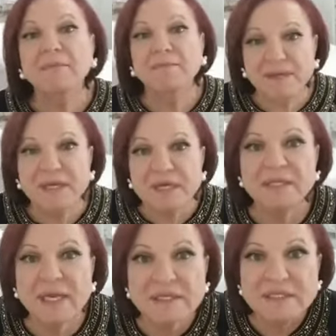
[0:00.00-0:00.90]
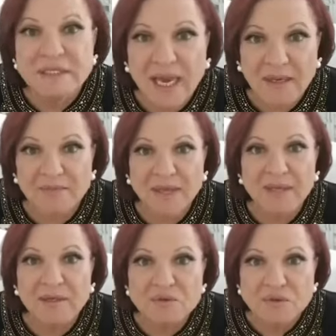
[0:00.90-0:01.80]
but it takes time.
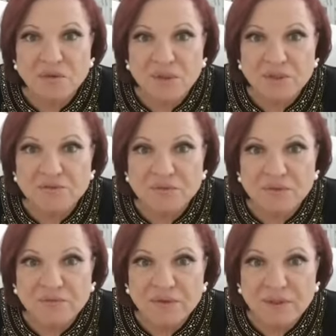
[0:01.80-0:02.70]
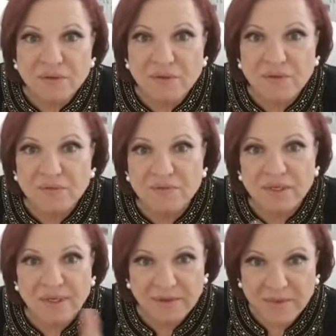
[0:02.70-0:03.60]
Thank you so much for your video. You're
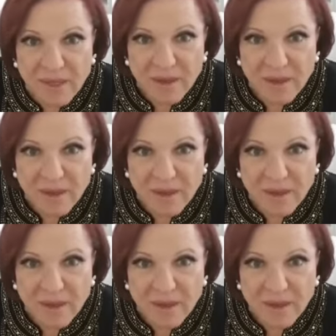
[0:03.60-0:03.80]
really able.